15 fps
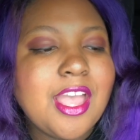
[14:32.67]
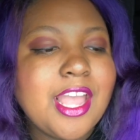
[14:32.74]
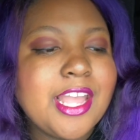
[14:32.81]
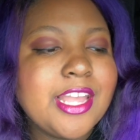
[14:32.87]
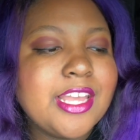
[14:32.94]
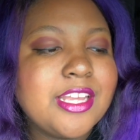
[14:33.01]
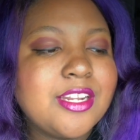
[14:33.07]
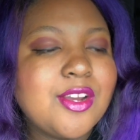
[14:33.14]

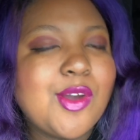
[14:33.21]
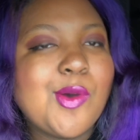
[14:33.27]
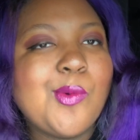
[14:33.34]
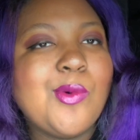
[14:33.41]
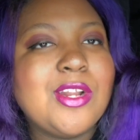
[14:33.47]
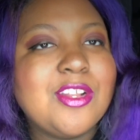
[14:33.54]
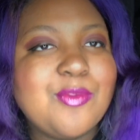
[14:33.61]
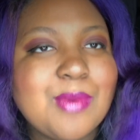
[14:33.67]
And
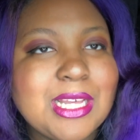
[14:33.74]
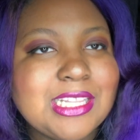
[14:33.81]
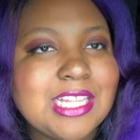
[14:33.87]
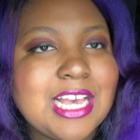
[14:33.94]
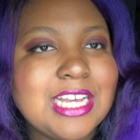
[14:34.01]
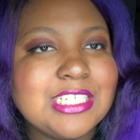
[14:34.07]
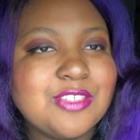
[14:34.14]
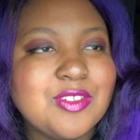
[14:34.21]
one of my
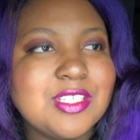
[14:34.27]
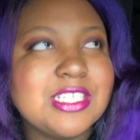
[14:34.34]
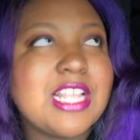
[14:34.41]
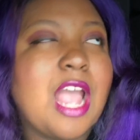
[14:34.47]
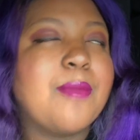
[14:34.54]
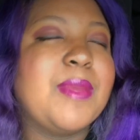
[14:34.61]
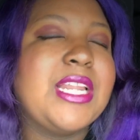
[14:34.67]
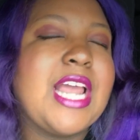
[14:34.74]
last reasons,
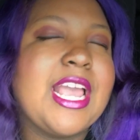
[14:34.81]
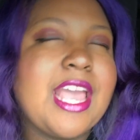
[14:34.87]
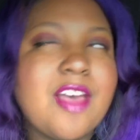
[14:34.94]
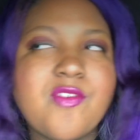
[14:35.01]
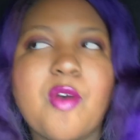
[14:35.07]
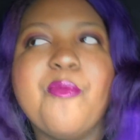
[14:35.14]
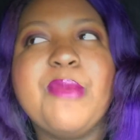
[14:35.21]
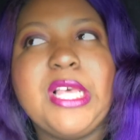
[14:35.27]
I mean, I
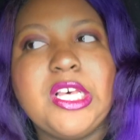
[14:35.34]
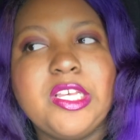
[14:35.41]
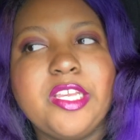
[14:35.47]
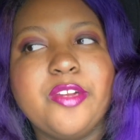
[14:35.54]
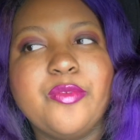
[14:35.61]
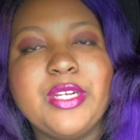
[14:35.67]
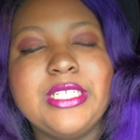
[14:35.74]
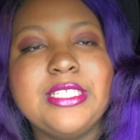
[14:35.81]
have a
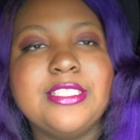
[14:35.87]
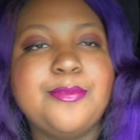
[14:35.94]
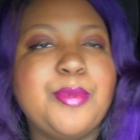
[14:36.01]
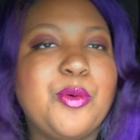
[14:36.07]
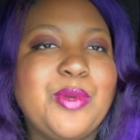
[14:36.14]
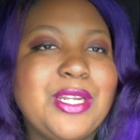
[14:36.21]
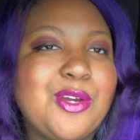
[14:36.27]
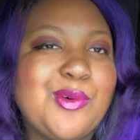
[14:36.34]
million reasons,
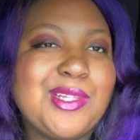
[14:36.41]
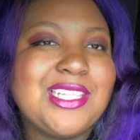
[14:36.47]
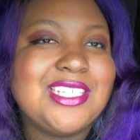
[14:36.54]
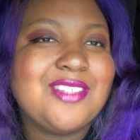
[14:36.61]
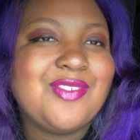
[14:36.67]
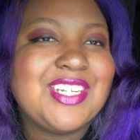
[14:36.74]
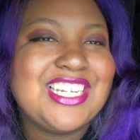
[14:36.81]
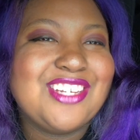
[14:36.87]
but we don't want
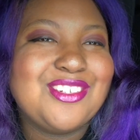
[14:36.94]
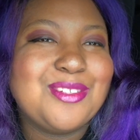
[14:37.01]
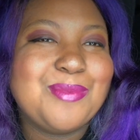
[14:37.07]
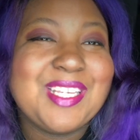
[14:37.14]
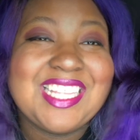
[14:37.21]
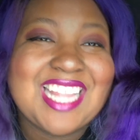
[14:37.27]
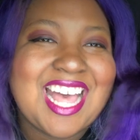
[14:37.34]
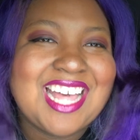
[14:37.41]
this video to
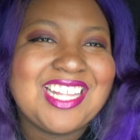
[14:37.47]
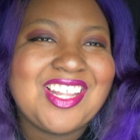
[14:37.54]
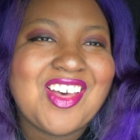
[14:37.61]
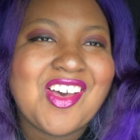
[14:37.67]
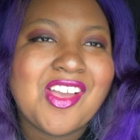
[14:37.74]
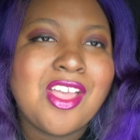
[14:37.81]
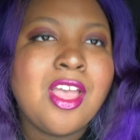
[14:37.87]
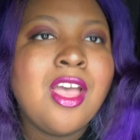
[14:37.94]
be that
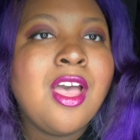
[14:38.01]
long.